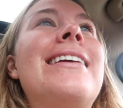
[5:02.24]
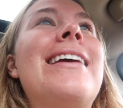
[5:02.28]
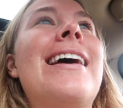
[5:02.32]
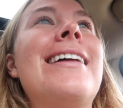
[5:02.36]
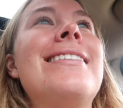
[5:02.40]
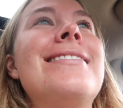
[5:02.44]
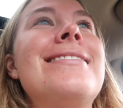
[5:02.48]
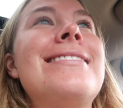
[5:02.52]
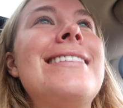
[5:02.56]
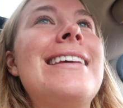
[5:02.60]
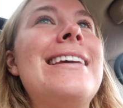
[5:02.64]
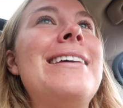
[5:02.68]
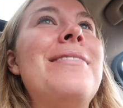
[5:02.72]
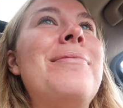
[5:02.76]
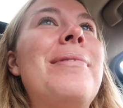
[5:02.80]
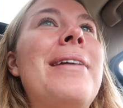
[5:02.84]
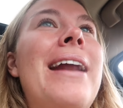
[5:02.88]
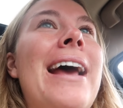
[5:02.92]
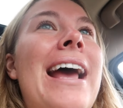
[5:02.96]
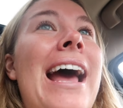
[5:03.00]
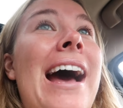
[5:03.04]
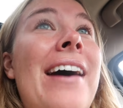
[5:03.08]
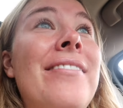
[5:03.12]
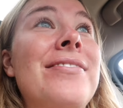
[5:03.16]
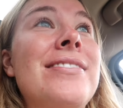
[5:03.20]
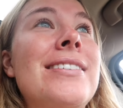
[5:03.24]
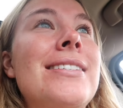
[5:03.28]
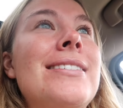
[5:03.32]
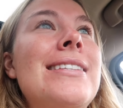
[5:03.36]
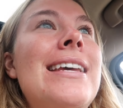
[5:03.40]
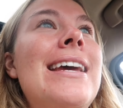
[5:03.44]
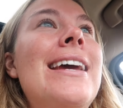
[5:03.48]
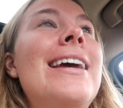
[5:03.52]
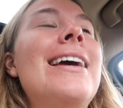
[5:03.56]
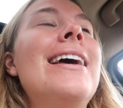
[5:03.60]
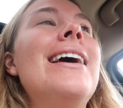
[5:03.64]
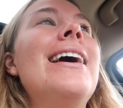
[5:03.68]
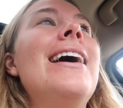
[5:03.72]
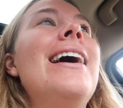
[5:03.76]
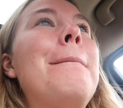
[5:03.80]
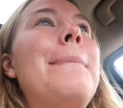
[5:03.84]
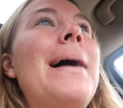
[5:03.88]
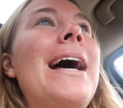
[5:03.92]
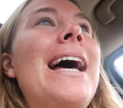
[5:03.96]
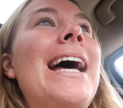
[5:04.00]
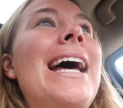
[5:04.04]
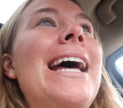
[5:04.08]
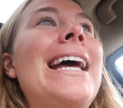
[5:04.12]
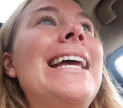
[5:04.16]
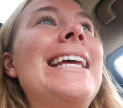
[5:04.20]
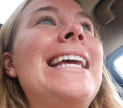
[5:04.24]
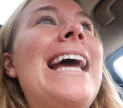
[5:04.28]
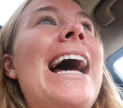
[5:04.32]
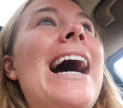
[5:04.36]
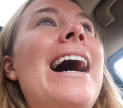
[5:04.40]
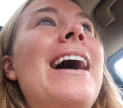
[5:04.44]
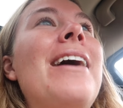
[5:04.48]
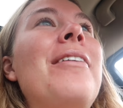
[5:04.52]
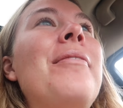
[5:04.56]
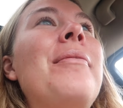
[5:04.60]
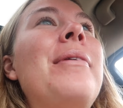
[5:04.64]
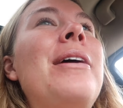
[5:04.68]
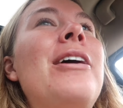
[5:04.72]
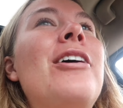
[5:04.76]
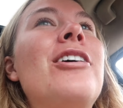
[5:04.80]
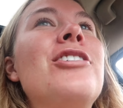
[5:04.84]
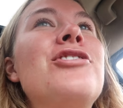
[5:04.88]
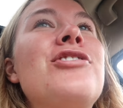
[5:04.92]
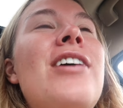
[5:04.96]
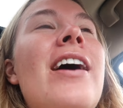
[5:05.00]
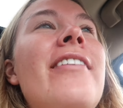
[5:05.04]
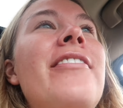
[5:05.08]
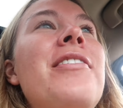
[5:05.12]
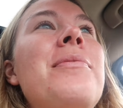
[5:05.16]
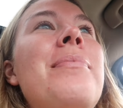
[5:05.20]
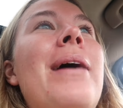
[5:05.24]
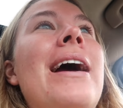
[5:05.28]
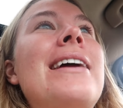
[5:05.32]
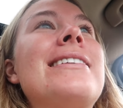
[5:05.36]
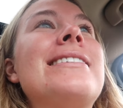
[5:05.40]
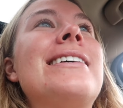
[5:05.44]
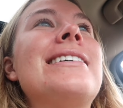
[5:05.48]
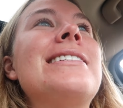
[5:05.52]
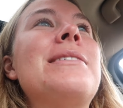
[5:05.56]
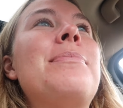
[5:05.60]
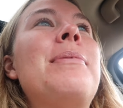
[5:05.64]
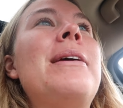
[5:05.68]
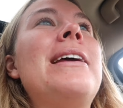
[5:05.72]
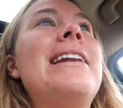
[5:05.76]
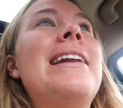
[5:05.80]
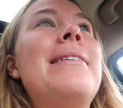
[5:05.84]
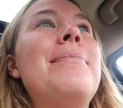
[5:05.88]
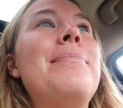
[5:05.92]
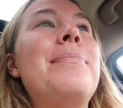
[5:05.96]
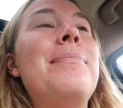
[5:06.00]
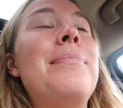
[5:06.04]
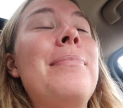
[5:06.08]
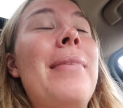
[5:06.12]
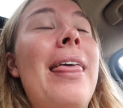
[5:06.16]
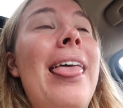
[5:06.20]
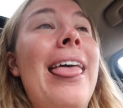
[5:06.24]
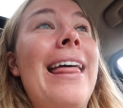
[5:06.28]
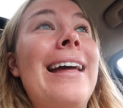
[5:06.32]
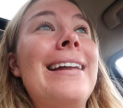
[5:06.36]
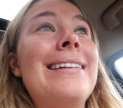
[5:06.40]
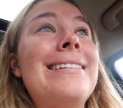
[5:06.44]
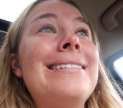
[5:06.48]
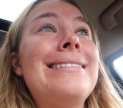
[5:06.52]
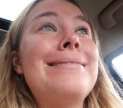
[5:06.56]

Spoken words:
can see when I have to see. But yeah, we are driving back down to PB